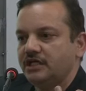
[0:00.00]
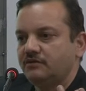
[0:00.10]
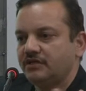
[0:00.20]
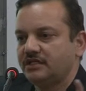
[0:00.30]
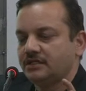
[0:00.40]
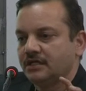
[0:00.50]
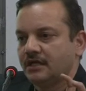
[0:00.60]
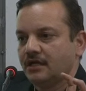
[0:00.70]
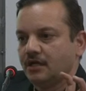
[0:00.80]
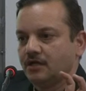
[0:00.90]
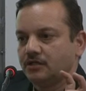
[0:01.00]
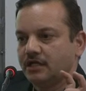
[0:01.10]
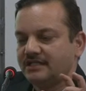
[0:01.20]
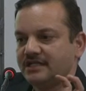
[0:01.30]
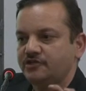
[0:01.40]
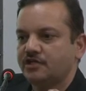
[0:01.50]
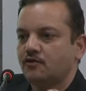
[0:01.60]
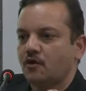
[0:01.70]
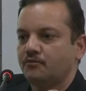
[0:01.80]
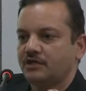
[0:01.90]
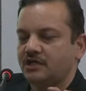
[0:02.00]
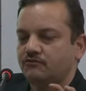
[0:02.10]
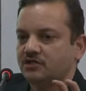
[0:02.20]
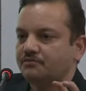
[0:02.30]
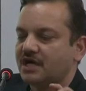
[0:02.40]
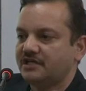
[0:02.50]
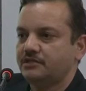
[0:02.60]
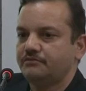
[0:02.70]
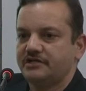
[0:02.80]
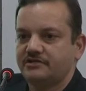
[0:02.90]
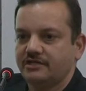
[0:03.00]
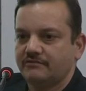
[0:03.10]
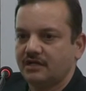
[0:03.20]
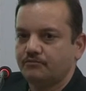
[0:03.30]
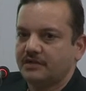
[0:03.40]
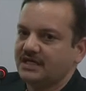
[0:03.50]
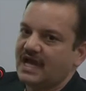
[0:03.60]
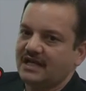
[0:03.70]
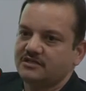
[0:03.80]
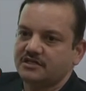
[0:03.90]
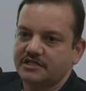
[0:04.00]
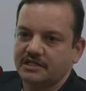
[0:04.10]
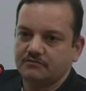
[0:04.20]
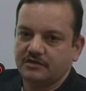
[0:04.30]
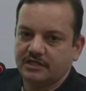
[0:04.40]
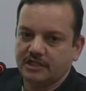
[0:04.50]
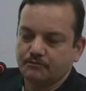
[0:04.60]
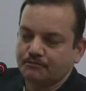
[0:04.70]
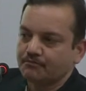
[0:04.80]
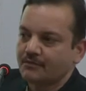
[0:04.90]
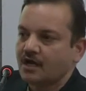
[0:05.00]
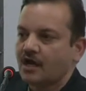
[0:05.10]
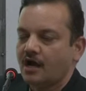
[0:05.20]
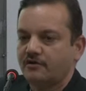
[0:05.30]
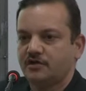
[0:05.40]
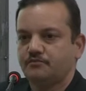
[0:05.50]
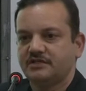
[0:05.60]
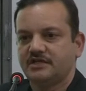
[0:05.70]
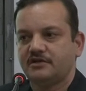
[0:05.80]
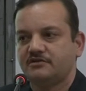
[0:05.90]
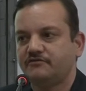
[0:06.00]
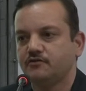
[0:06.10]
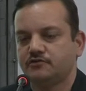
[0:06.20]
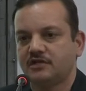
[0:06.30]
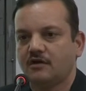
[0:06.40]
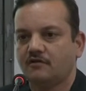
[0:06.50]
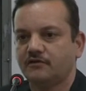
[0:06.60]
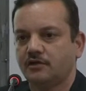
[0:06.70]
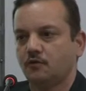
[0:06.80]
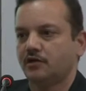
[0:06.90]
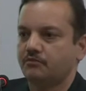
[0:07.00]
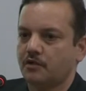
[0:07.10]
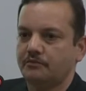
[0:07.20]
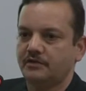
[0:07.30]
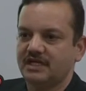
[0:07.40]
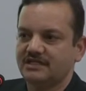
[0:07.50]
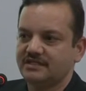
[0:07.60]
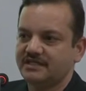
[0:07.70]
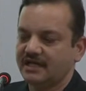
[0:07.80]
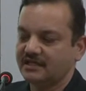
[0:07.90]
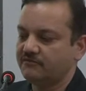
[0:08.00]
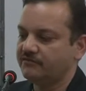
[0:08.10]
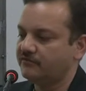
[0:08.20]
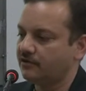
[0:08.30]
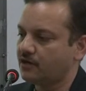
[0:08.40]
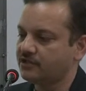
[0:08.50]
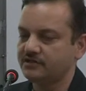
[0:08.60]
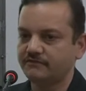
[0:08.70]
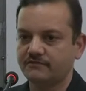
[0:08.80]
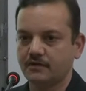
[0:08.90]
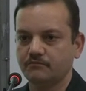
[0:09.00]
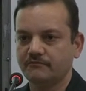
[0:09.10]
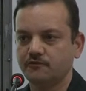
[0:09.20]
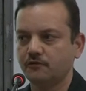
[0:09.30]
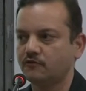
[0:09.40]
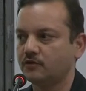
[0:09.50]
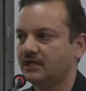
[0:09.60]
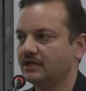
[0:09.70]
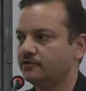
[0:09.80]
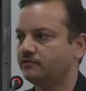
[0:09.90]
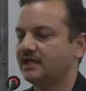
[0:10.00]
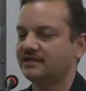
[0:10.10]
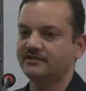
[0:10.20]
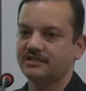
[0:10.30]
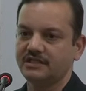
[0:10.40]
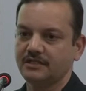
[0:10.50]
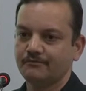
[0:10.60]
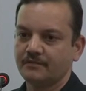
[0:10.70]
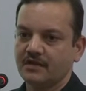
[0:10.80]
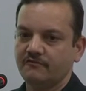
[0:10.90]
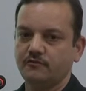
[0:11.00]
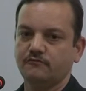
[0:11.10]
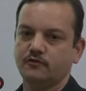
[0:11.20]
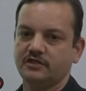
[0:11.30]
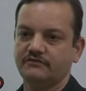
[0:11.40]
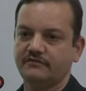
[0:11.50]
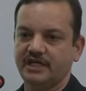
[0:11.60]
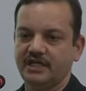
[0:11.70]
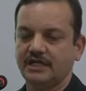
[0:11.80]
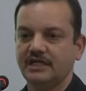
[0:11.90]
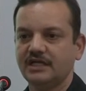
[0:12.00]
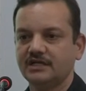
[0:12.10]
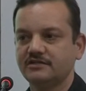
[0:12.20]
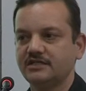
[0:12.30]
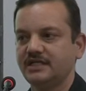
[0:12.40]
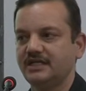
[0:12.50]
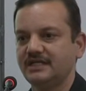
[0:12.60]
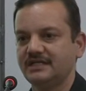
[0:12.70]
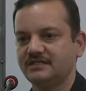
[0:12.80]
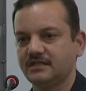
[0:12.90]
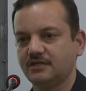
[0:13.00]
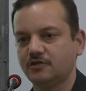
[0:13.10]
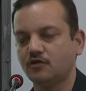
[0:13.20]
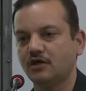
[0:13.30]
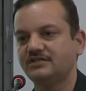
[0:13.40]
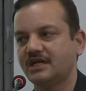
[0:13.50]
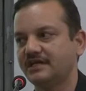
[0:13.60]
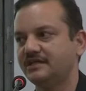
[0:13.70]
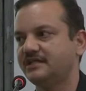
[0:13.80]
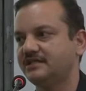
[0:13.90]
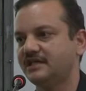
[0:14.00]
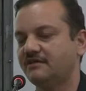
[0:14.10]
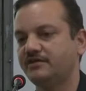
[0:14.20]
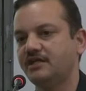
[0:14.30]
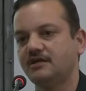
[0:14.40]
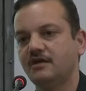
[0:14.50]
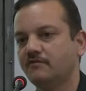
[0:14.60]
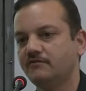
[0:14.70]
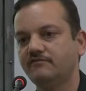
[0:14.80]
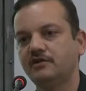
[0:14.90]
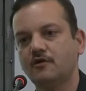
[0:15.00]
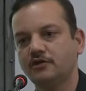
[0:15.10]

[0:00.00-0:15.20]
in which the essential component was participatory development and sustainability. 100% refusal of the local population saying that we will not shift from fuel wood to electricity. Fuel wood is free, electricity is, the costs are increasing every year, we will